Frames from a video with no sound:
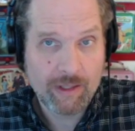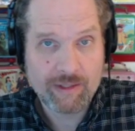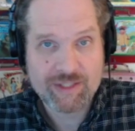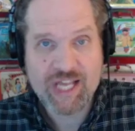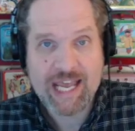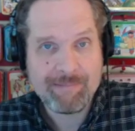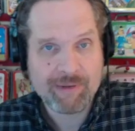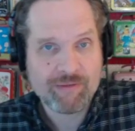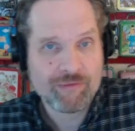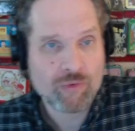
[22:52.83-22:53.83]
type
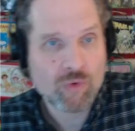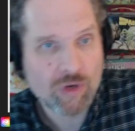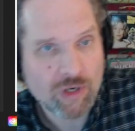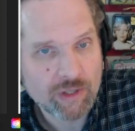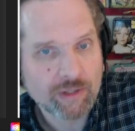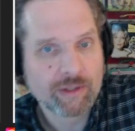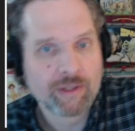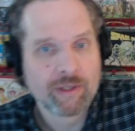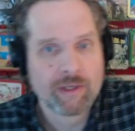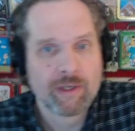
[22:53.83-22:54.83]
for
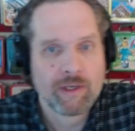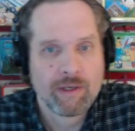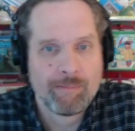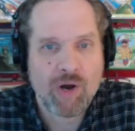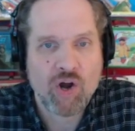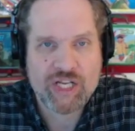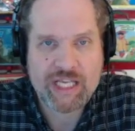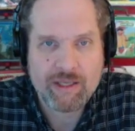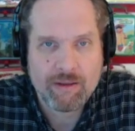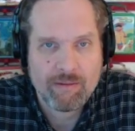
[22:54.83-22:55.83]

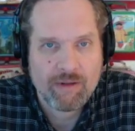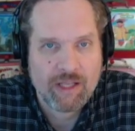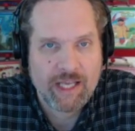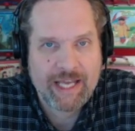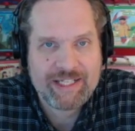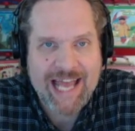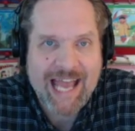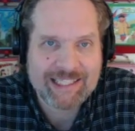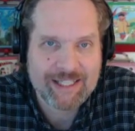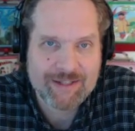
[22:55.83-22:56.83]
Party. And
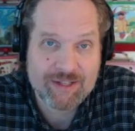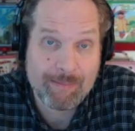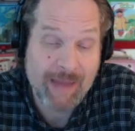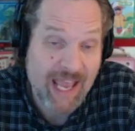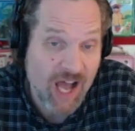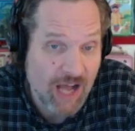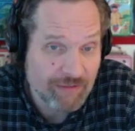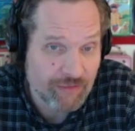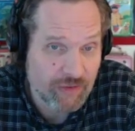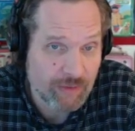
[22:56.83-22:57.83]
Tactics is a payoff for